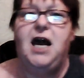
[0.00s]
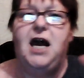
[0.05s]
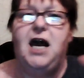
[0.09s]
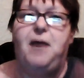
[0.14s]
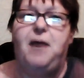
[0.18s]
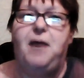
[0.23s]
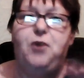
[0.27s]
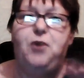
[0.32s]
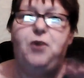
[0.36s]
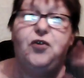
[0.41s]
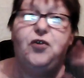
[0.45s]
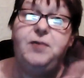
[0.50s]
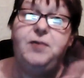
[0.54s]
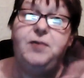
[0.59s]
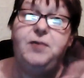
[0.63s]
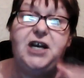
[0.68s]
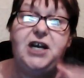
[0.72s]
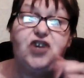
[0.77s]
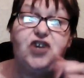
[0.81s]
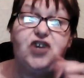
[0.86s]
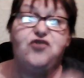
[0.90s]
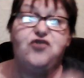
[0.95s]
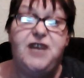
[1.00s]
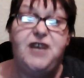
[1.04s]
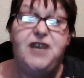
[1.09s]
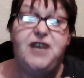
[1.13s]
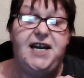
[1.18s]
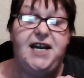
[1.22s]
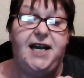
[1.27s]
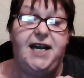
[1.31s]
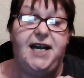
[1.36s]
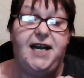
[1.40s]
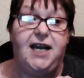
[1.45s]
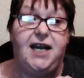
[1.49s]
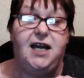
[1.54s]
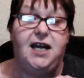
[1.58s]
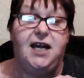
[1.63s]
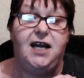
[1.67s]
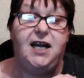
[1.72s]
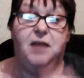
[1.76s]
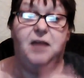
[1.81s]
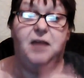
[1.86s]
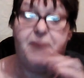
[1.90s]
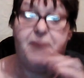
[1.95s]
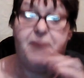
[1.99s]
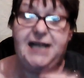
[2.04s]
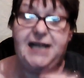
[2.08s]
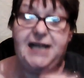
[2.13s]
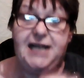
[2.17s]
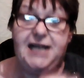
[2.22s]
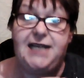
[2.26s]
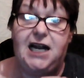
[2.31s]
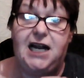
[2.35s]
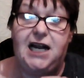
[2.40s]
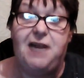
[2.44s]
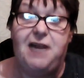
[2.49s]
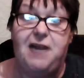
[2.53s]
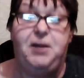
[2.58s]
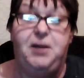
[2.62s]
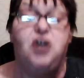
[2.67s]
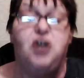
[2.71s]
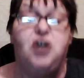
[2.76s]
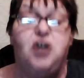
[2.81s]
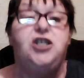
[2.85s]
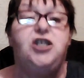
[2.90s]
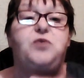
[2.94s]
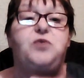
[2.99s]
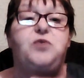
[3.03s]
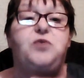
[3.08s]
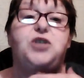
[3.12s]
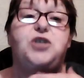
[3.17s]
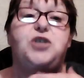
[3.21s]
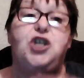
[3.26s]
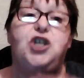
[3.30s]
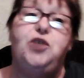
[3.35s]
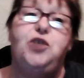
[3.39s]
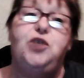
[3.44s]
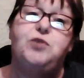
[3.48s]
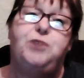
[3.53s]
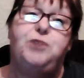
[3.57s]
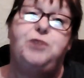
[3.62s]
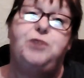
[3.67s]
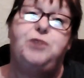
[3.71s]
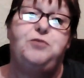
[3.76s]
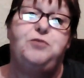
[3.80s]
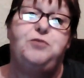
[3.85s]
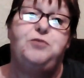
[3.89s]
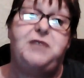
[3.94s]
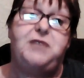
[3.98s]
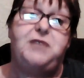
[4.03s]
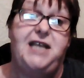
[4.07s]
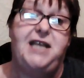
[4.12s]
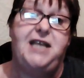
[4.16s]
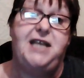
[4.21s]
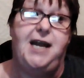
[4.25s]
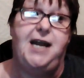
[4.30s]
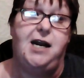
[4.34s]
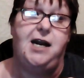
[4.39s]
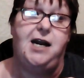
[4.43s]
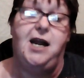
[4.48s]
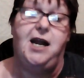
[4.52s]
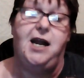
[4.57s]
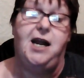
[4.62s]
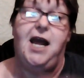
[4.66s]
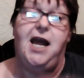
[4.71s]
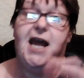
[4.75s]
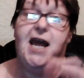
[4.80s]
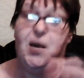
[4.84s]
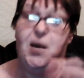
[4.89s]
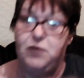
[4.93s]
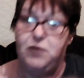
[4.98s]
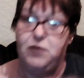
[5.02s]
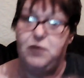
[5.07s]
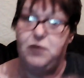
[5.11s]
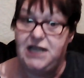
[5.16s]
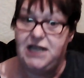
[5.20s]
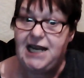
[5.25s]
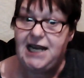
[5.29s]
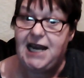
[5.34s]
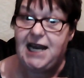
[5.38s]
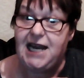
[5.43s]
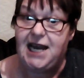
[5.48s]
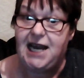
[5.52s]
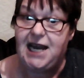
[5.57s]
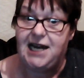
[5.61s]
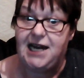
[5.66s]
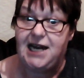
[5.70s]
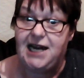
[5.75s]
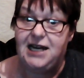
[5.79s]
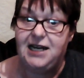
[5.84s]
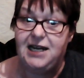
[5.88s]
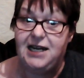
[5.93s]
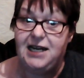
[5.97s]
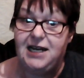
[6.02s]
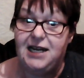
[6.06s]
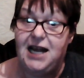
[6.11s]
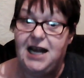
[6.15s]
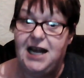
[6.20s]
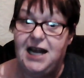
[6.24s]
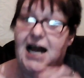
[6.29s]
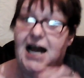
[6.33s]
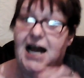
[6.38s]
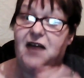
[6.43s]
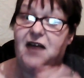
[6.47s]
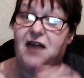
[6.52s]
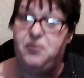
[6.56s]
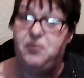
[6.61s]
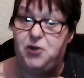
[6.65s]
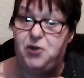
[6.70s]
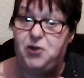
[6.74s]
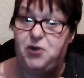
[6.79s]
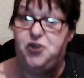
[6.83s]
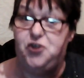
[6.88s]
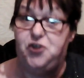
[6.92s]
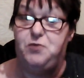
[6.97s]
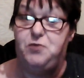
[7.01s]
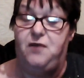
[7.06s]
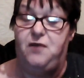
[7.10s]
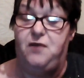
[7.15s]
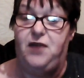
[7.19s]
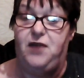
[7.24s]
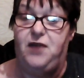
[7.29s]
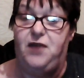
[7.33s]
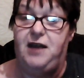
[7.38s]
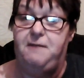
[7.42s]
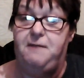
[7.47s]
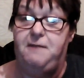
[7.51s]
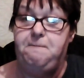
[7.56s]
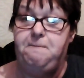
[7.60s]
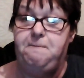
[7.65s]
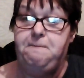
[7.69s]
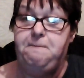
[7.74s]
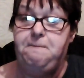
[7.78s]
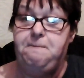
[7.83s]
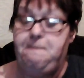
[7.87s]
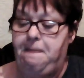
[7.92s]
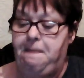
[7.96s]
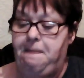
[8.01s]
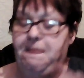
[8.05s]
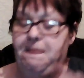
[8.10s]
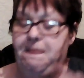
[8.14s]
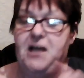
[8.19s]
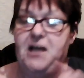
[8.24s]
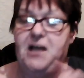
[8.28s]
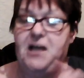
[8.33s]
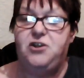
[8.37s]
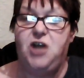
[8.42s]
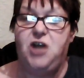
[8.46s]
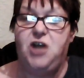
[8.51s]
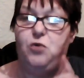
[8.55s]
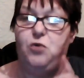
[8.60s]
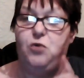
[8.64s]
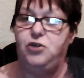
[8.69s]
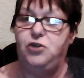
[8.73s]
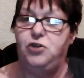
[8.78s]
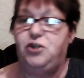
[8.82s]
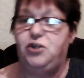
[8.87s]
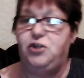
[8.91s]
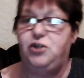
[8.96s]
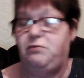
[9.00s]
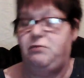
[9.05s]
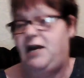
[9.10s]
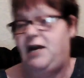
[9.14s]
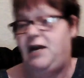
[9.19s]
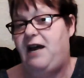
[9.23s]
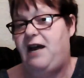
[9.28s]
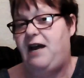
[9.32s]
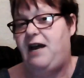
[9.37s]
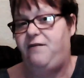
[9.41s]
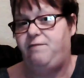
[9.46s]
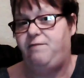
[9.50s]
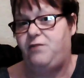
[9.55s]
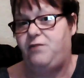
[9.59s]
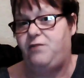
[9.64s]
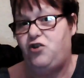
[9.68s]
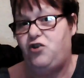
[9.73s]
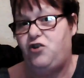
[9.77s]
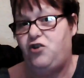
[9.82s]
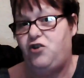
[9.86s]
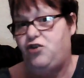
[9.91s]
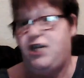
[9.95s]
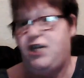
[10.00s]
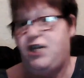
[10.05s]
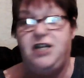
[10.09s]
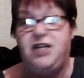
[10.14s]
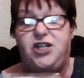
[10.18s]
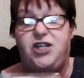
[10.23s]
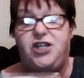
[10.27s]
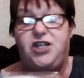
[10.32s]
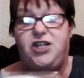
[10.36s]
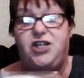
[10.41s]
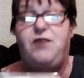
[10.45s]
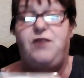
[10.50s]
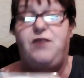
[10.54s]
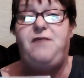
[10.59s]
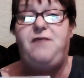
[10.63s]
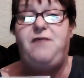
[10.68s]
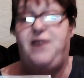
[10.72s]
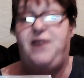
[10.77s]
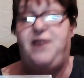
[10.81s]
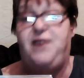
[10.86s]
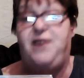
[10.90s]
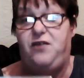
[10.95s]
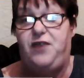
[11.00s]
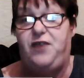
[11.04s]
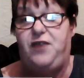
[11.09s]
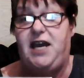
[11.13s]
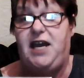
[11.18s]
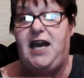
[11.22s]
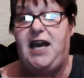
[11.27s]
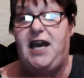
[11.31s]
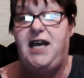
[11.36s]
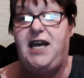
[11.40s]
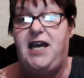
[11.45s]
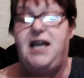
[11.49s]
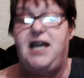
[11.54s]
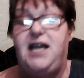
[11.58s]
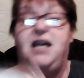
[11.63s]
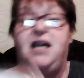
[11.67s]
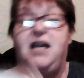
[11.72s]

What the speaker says: put the mixture in it, and basically because it was a loose bottom tin, it was leaking out the bottom of it. So like such things as the red velvet cake,